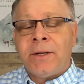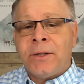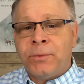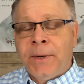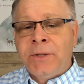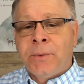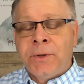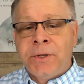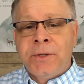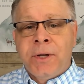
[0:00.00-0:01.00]
his
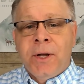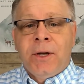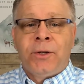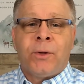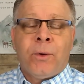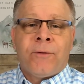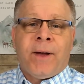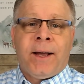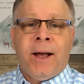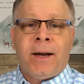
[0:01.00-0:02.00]
resources to
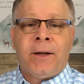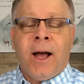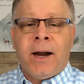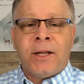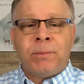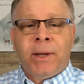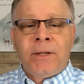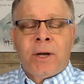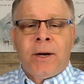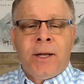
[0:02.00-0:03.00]
glorify God. God has
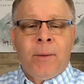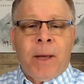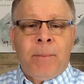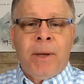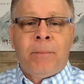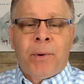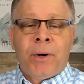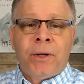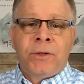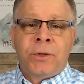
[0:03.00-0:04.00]
placed on him a big
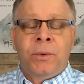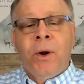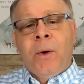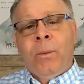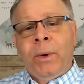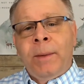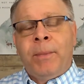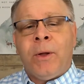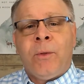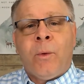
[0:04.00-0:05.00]
burden to
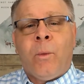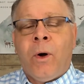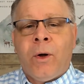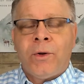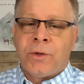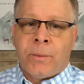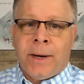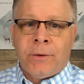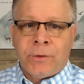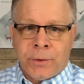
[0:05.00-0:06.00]
rebuild the walls
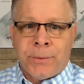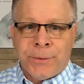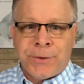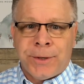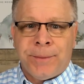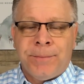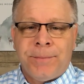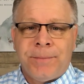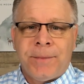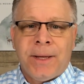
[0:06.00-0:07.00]
around Jerusalem.
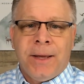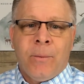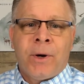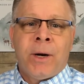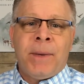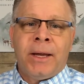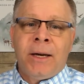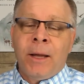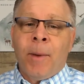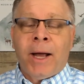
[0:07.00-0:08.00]
We're going to be in
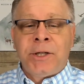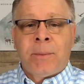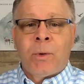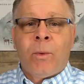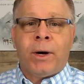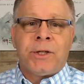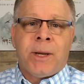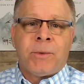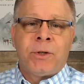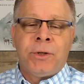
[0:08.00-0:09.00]
Nehemiah chapter 1 and
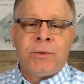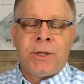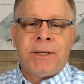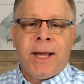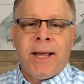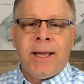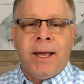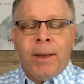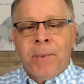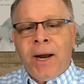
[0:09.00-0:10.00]
chapter 2 today.
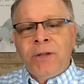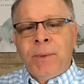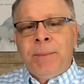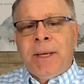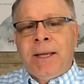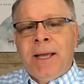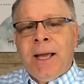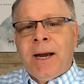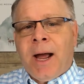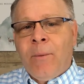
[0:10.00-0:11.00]
But as we
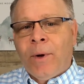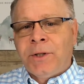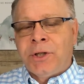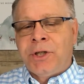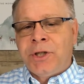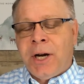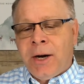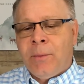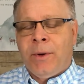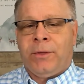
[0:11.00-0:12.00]
begin, I want to
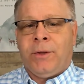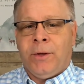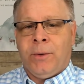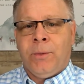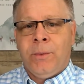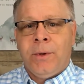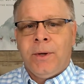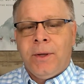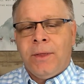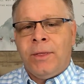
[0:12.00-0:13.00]
share with you
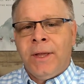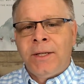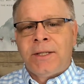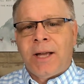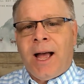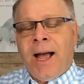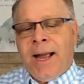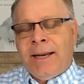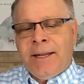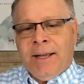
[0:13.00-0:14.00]
this
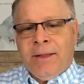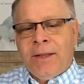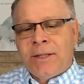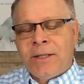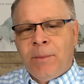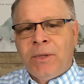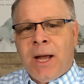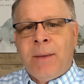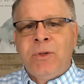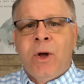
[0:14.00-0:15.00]
idea that
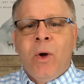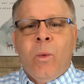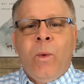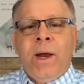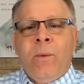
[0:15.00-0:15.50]
sometimes when